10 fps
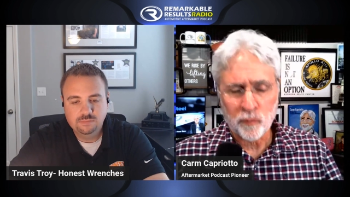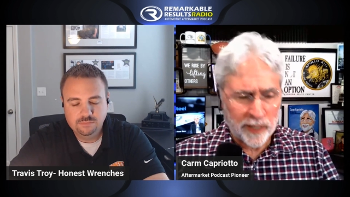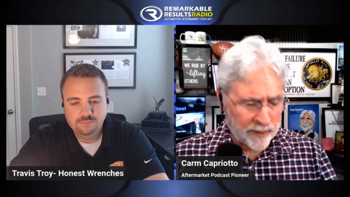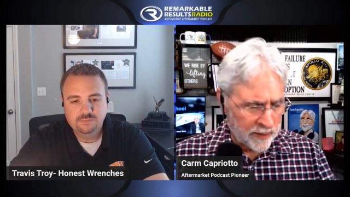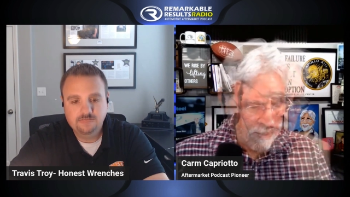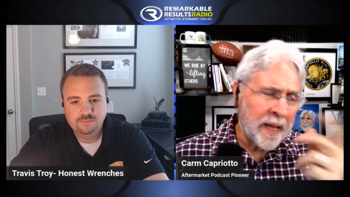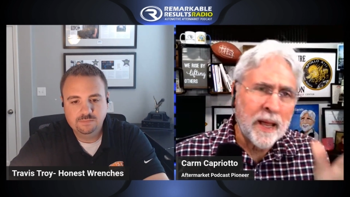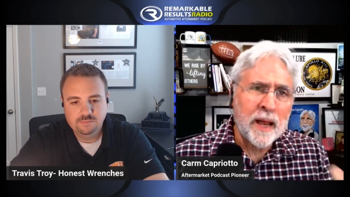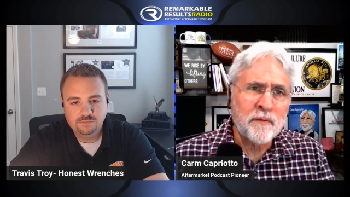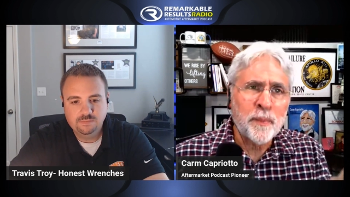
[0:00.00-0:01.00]
Speaker 1: right.
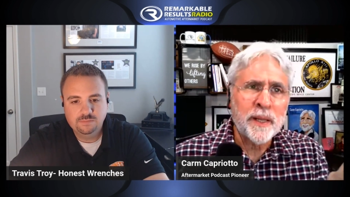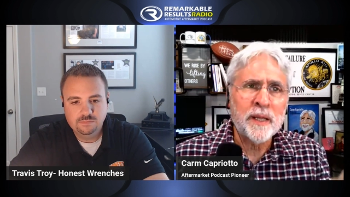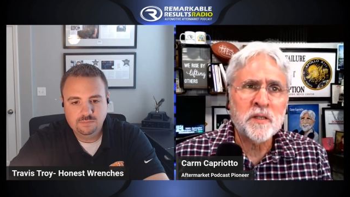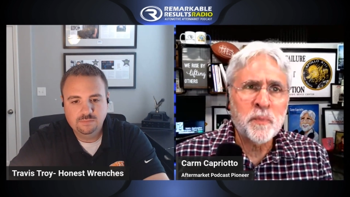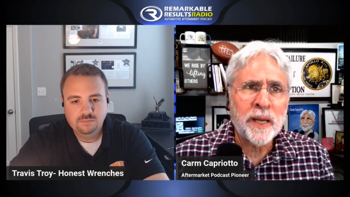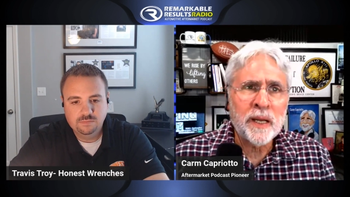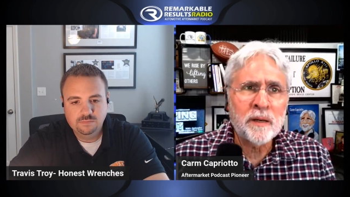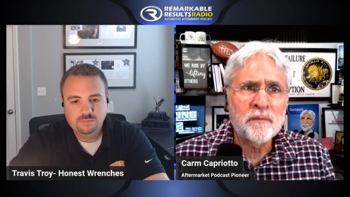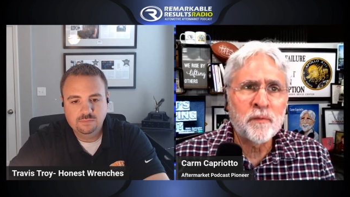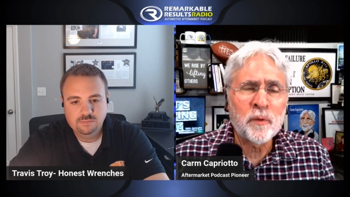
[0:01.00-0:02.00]
Everybody gets
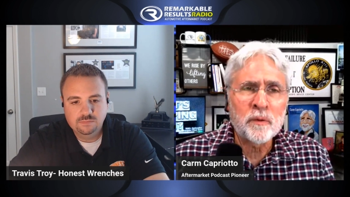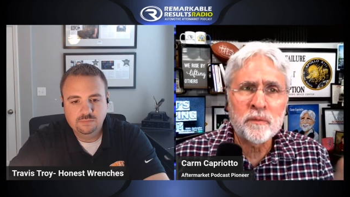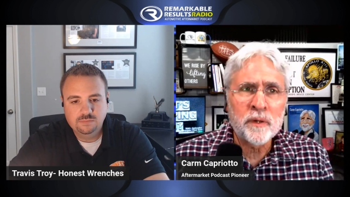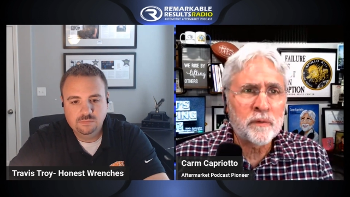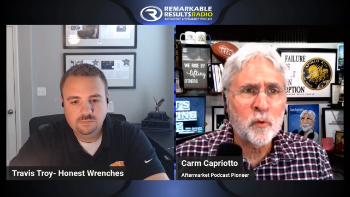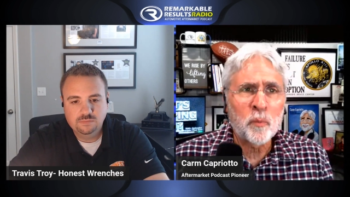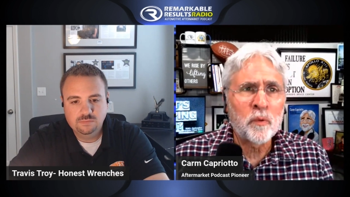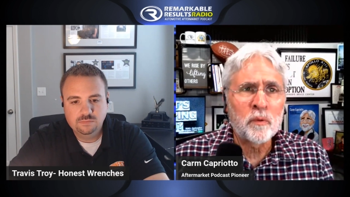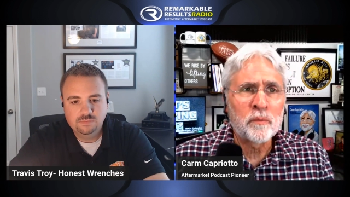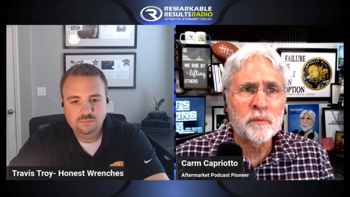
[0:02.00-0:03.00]
paid for their
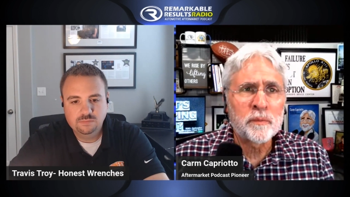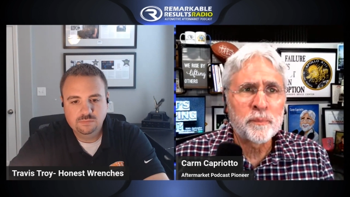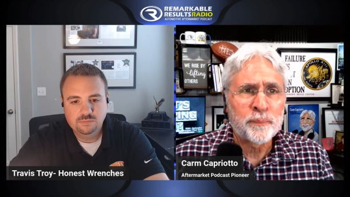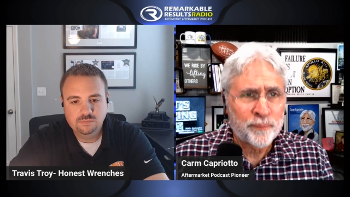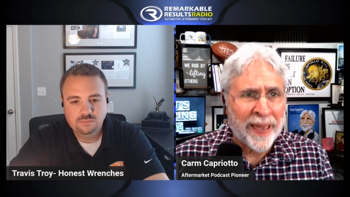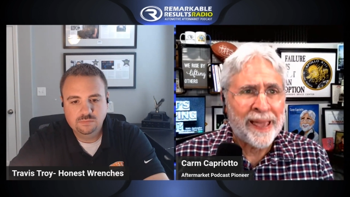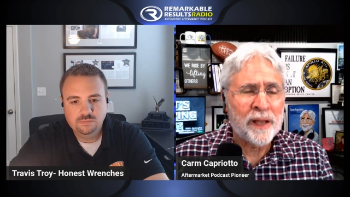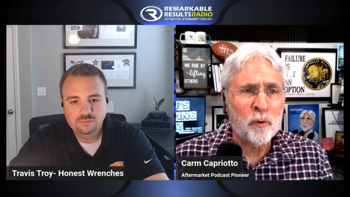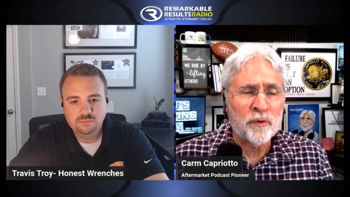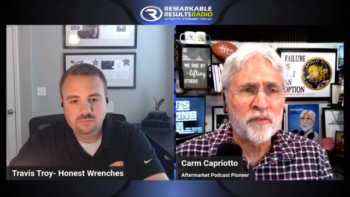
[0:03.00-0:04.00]
normal uh, pay
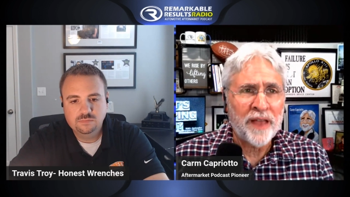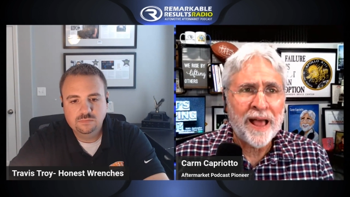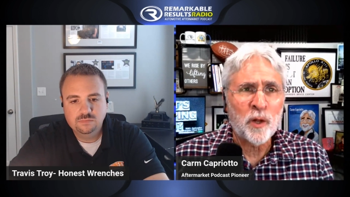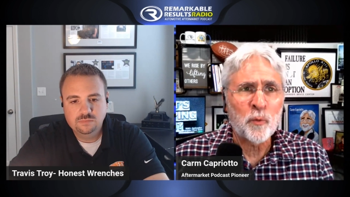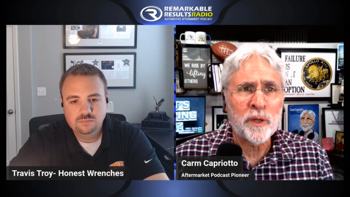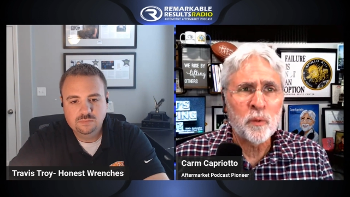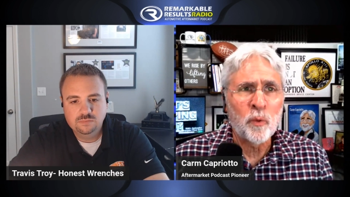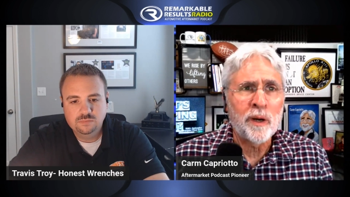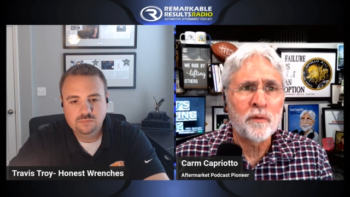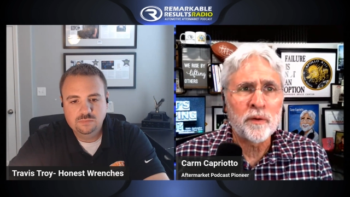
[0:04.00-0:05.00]
or salary
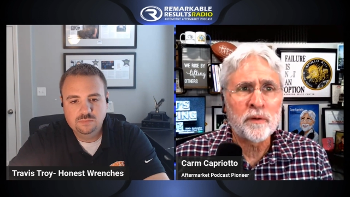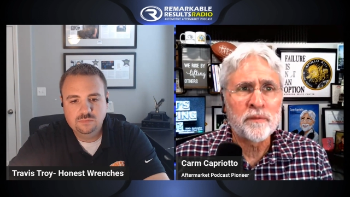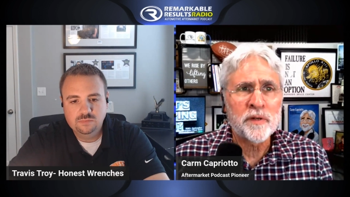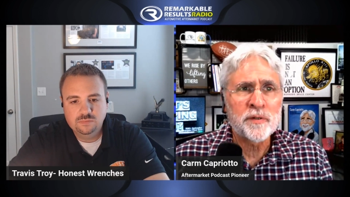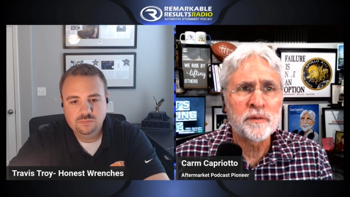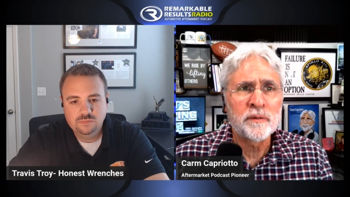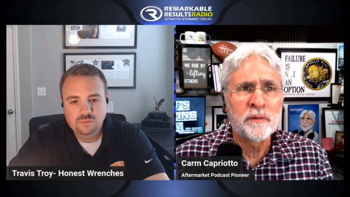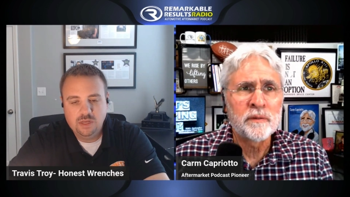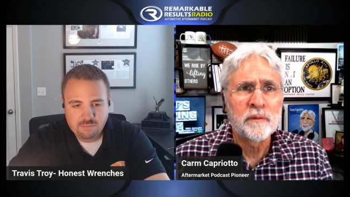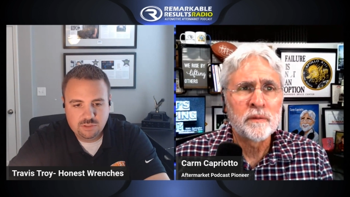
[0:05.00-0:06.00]
while they're at Vision?
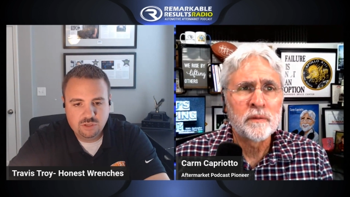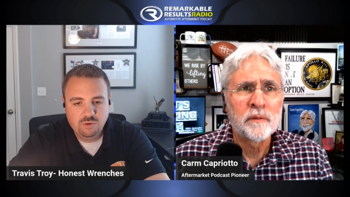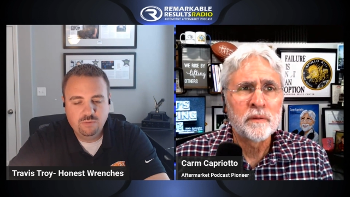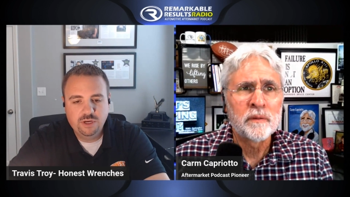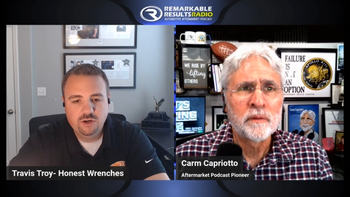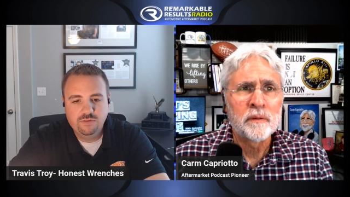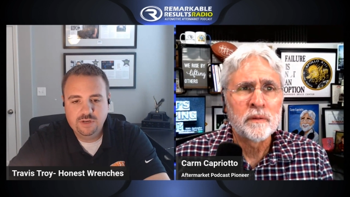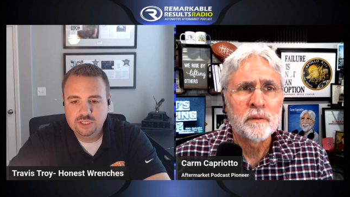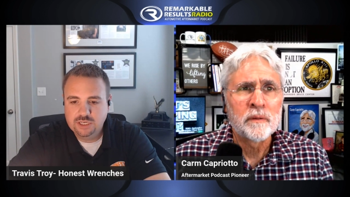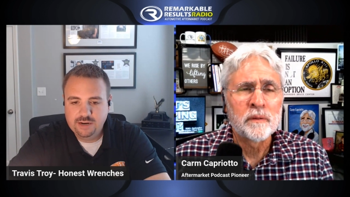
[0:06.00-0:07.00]
Speaker 2: Yep. So when we go
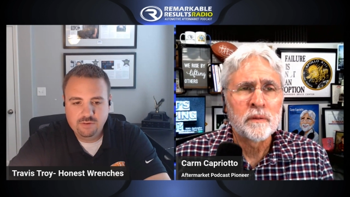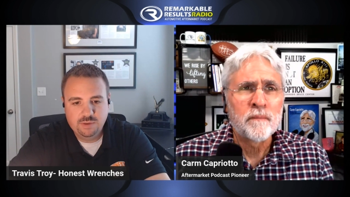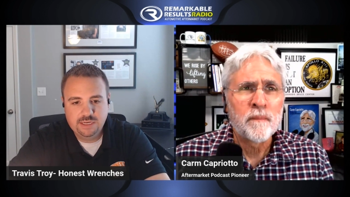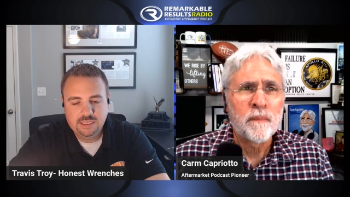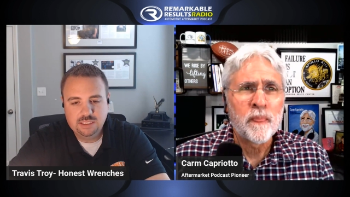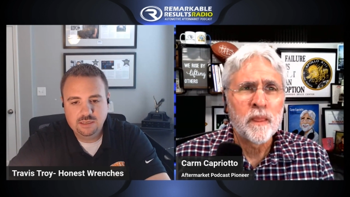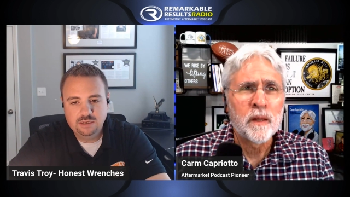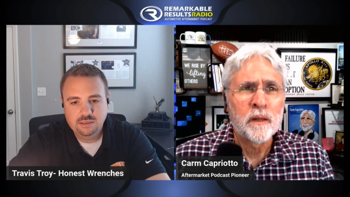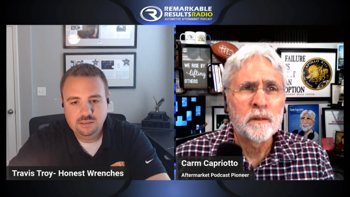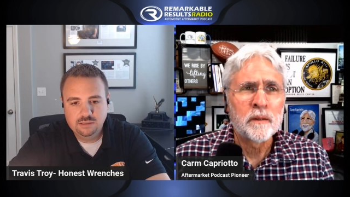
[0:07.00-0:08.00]
to Vision, everybody gets
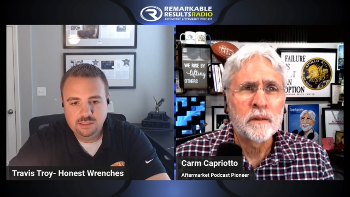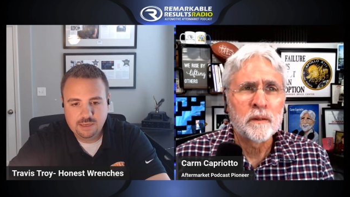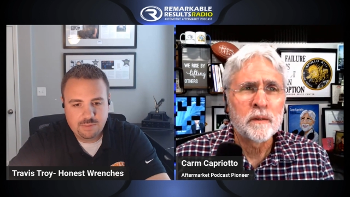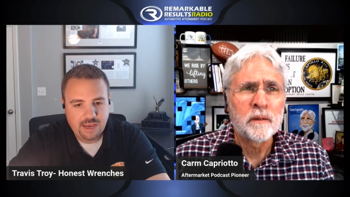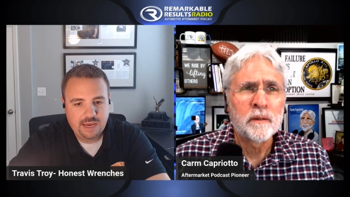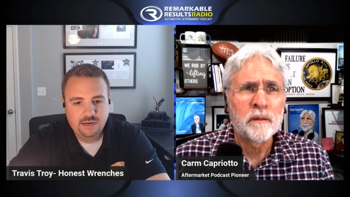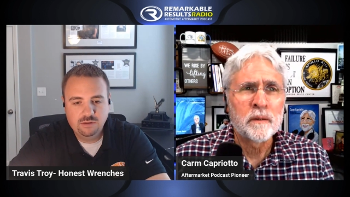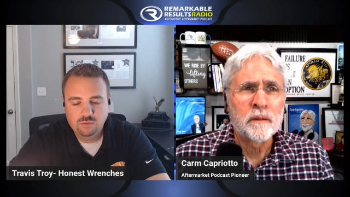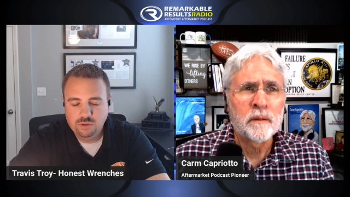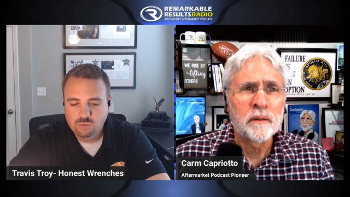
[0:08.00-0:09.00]
to get
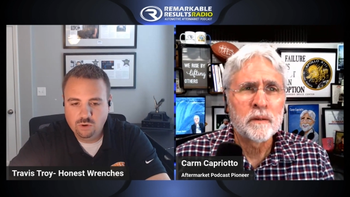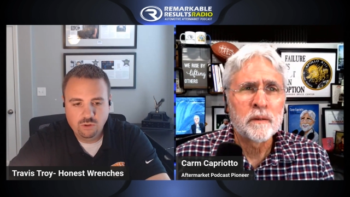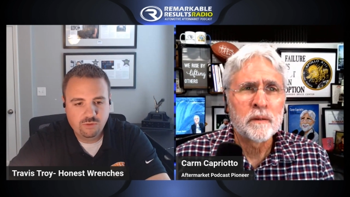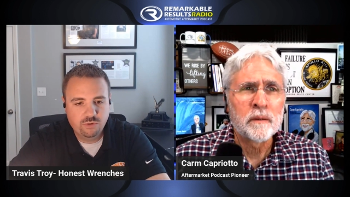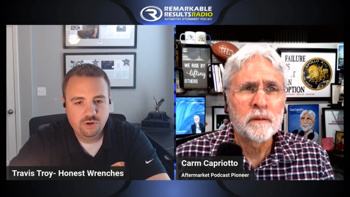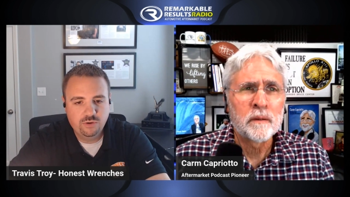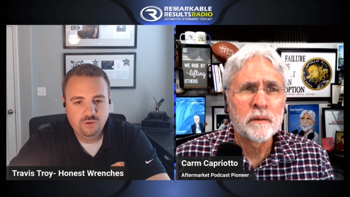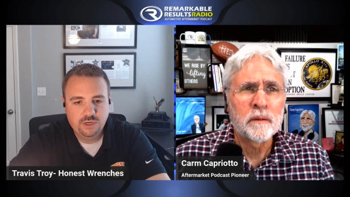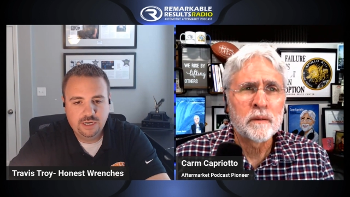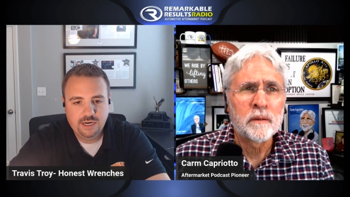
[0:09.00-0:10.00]
paid. We roll
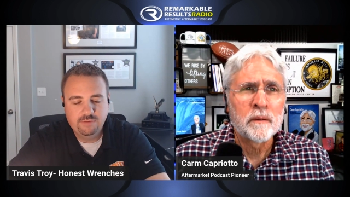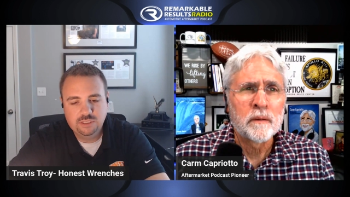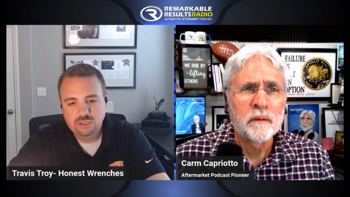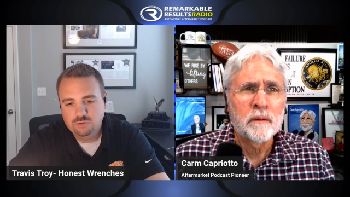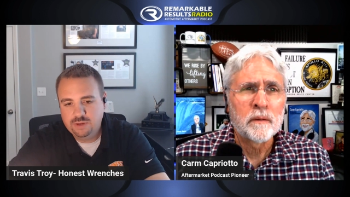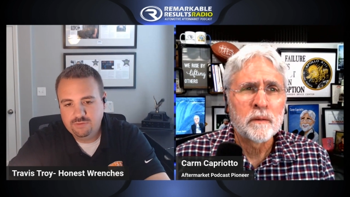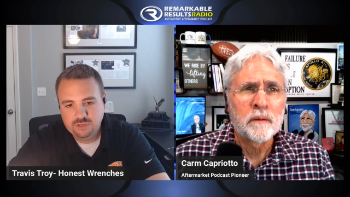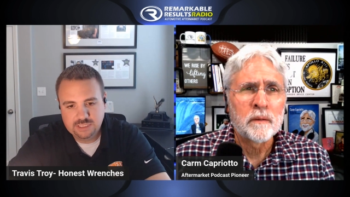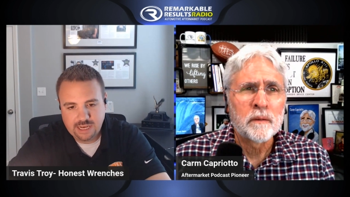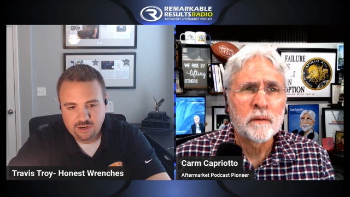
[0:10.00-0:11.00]
through. We obviously don't
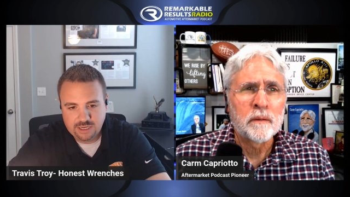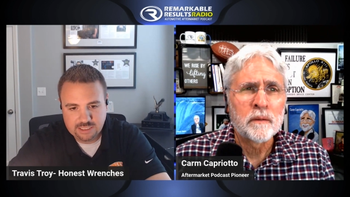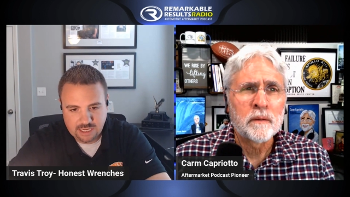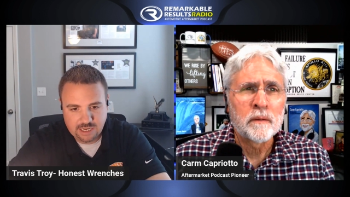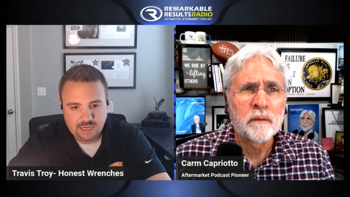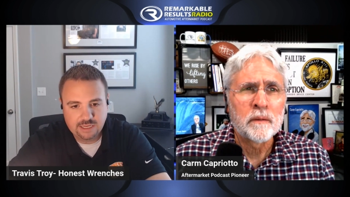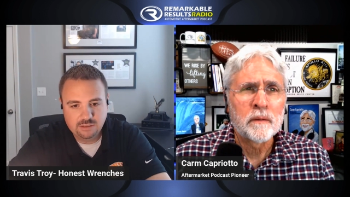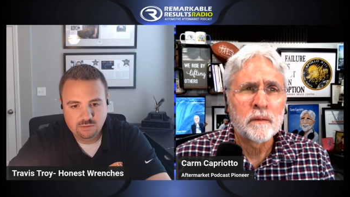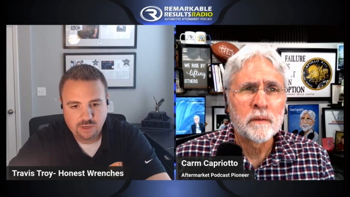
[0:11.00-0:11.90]
pay for Saturday, Sunday,